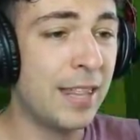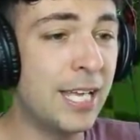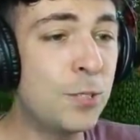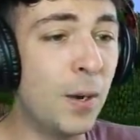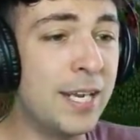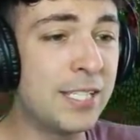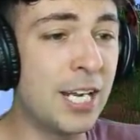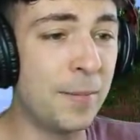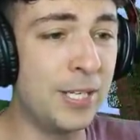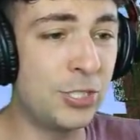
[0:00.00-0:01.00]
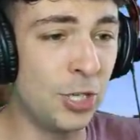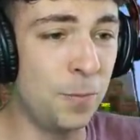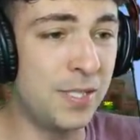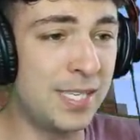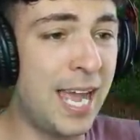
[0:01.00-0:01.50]
This one is going to be
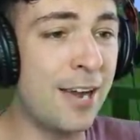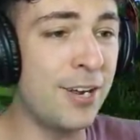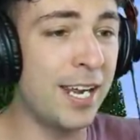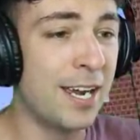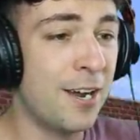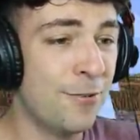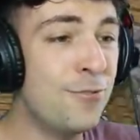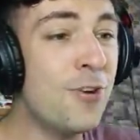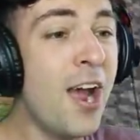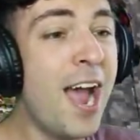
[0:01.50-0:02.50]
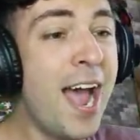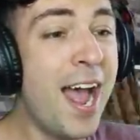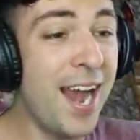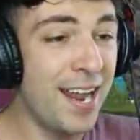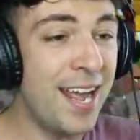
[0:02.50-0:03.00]
super scary.
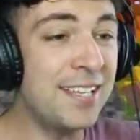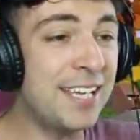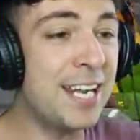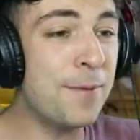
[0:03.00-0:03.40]
Run! It's going to